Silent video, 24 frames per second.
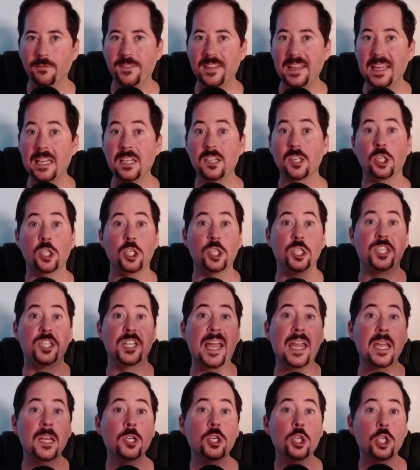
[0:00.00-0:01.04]
the
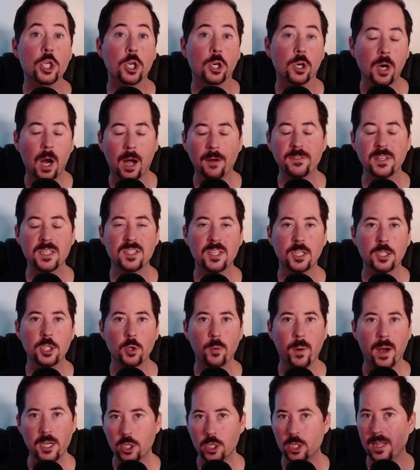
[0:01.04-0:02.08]
danger of the
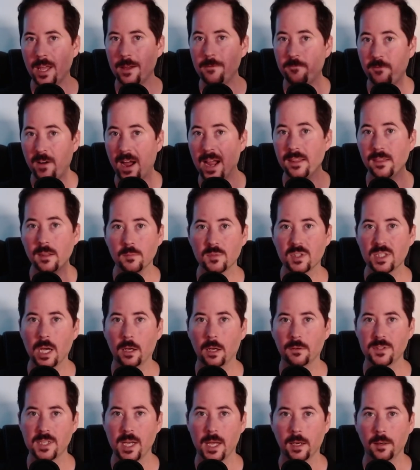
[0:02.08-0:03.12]
situation they find
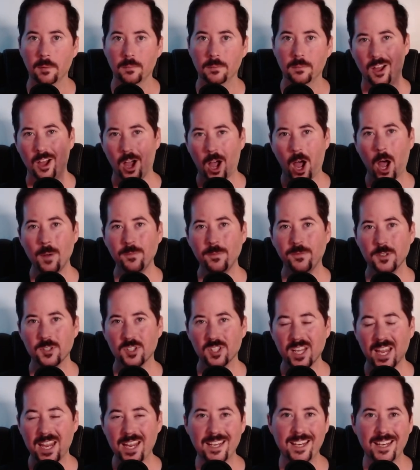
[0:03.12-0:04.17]
themselves in.
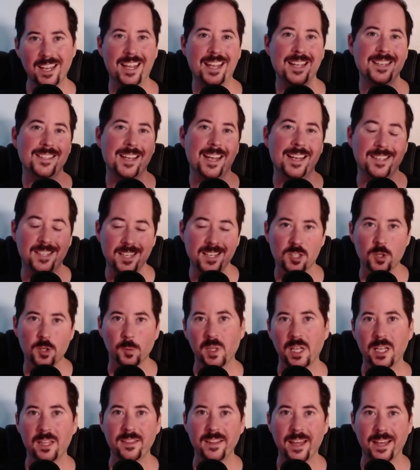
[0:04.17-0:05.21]
Obfuscate is a
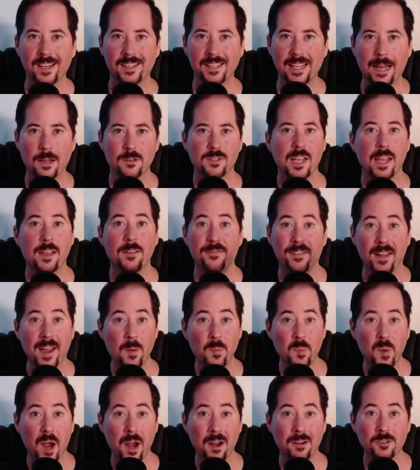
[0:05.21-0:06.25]
discipline that allows a
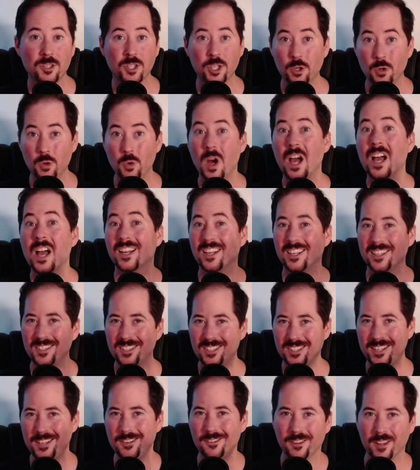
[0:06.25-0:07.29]
vampire to
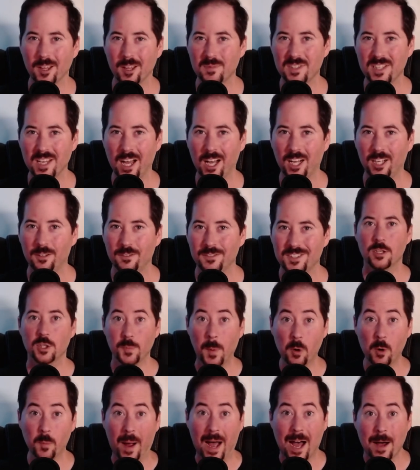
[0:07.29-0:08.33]
conceal themselves.
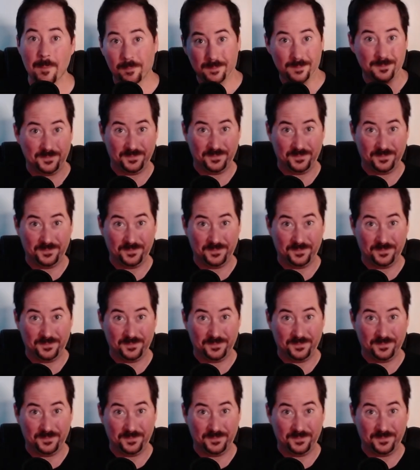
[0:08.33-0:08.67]
Smoke bomb!